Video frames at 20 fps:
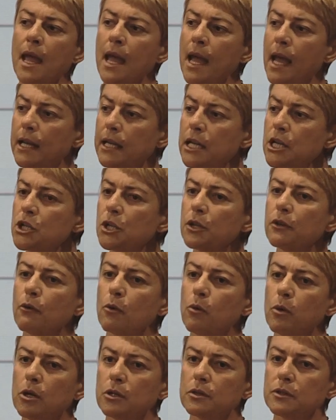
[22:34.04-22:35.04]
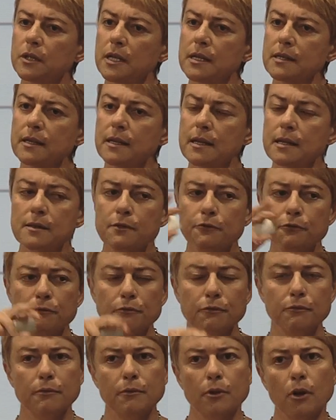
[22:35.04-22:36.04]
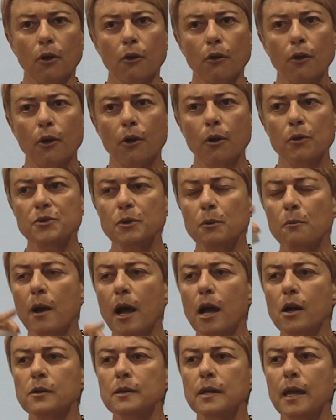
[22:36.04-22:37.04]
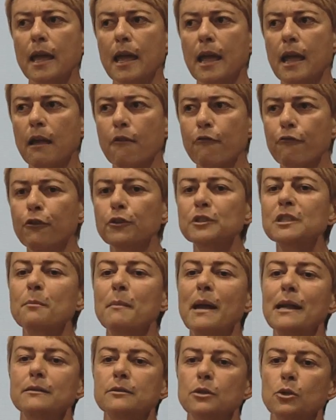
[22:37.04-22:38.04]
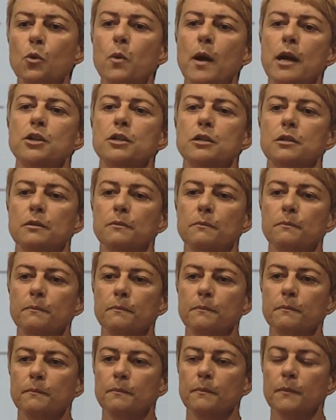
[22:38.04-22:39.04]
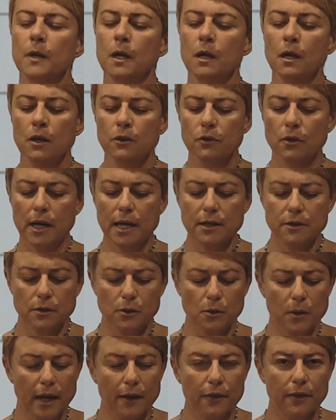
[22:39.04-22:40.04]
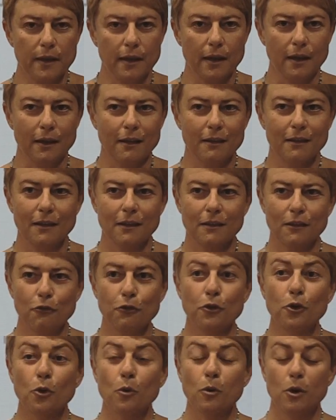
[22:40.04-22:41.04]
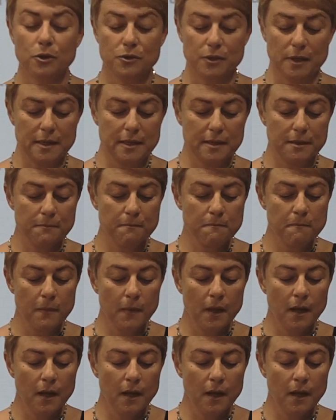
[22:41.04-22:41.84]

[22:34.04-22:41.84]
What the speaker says: And each of the quadrants goes around a fundamental question. So let's look at the four quadrants.